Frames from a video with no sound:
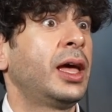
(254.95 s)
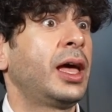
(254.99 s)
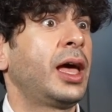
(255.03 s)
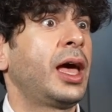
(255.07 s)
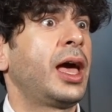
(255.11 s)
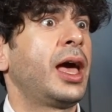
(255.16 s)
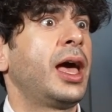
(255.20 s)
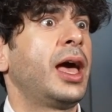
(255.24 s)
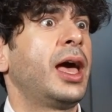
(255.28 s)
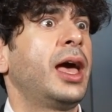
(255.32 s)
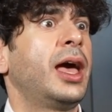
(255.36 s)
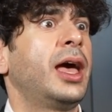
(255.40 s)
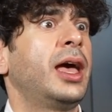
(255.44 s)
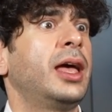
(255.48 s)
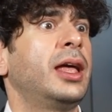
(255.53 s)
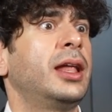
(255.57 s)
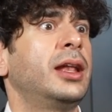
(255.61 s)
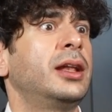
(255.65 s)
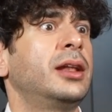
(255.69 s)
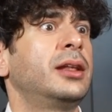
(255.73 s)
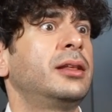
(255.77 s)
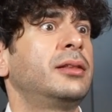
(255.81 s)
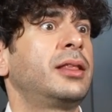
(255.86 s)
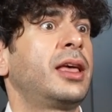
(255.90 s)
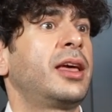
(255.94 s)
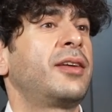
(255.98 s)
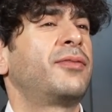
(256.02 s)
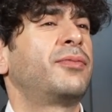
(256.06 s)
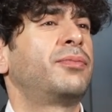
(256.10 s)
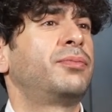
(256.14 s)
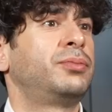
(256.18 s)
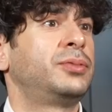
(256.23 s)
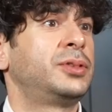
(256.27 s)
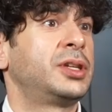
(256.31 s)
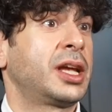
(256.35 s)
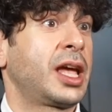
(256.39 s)
And they,
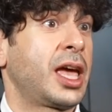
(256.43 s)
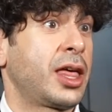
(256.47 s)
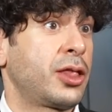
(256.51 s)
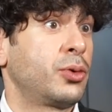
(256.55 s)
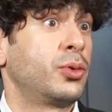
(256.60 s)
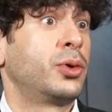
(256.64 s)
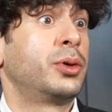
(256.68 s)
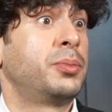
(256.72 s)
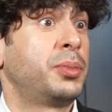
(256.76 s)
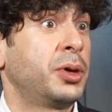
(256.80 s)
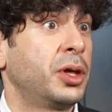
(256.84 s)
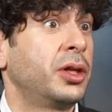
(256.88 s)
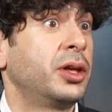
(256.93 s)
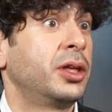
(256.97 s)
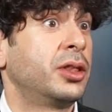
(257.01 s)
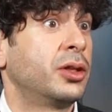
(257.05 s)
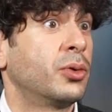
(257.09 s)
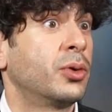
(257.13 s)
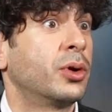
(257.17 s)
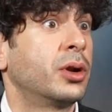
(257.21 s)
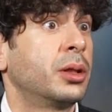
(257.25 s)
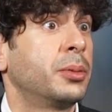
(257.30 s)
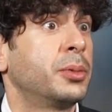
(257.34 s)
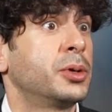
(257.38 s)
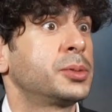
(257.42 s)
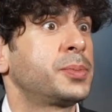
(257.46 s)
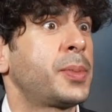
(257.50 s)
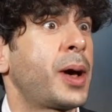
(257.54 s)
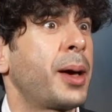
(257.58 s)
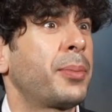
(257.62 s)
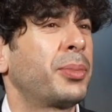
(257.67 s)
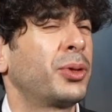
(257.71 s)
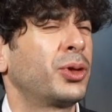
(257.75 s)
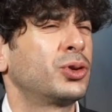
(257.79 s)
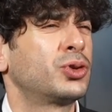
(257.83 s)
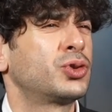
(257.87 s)
together with Billy, they're one of the most
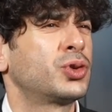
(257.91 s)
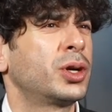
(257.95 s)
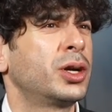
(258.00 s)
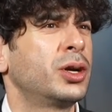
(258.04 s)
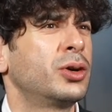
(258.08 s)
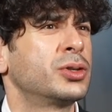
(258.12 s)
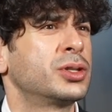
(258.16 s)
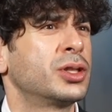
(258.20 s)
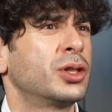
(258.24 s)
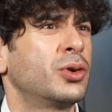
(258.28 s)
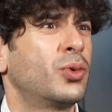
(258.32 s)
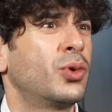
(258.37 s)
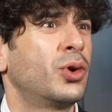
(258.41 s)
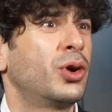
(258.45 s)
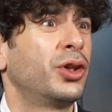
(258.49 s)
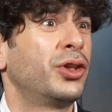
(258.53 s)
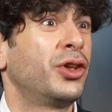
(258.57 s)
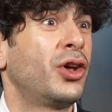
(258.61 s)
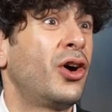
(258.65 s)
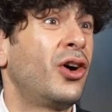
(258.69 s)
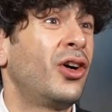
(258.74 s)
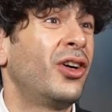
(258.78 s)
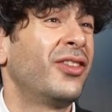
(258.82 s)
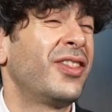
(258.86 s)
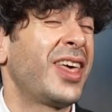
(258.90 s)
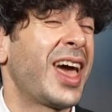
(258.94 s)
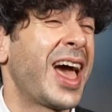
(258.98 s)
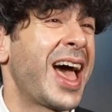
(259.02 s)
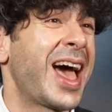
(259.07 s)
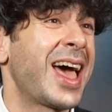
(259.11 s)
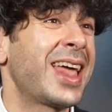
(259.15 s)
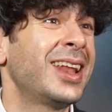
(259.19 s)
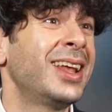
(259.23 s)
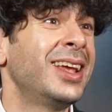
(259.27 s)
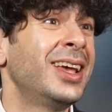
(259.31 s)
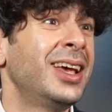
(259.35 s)
popular trios in the world. And all of
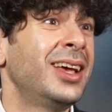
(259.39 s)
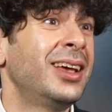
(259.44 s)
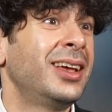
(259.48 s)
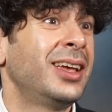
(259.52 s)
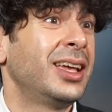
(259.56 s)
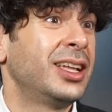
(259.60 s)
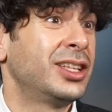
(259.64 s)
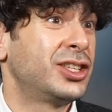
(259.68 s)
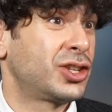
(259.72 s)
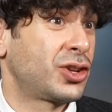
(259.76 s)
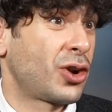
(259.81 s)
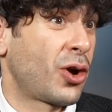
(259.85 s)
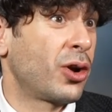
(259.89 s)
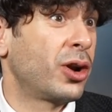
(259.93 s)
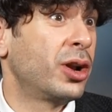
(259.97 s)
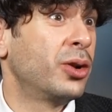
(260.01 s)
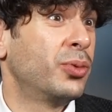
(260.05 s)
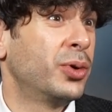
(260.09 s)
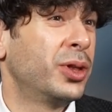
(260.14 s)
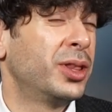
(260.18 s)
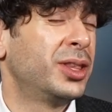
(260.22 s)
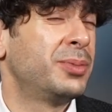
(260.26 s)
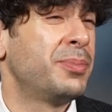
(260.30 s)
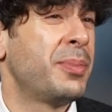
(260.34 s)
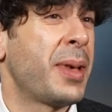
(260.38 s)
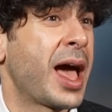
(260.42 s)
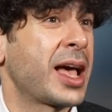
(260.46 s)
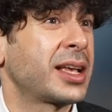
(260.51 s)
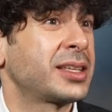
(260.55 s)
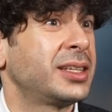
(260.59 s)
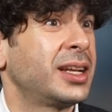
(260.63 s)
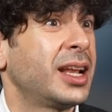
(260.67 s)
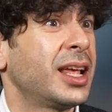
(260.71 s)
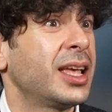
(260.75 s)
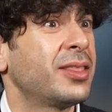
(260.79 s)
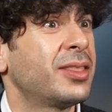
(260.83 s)
that, it started with
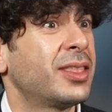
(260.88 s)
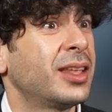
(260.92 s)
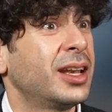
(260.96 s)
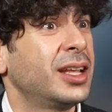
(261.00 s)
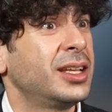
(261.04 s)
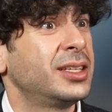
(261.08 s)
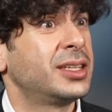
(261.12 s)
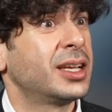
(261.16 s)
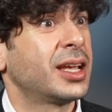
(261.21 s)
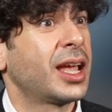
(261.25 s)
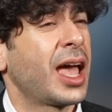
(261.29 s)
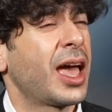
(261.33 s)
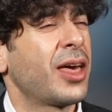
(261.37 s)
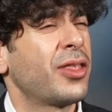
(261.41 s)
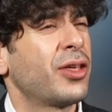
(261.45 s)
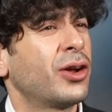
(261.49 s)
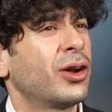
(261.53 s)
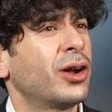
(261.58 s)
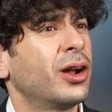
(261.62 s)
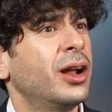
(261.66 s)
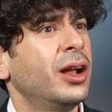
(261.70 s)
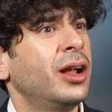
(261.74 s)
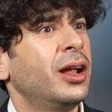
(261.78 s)
Max and Anthony together.